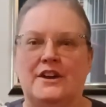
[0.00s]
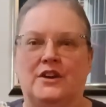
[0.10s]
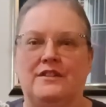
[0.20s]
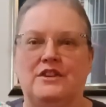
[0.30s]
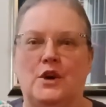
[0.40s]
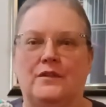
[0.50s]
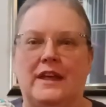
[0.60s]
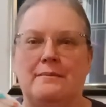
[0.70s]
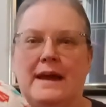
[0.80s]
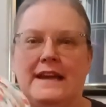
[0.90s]
I don't even know if
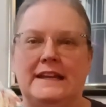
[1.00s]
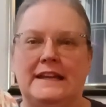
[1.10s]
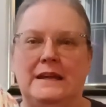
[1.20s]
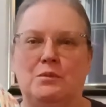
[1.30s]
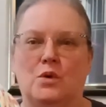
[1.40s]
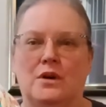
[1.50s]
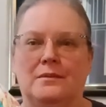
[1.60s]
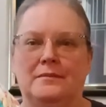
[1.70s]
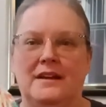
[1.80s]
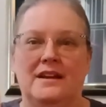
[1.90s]
they make it anymore,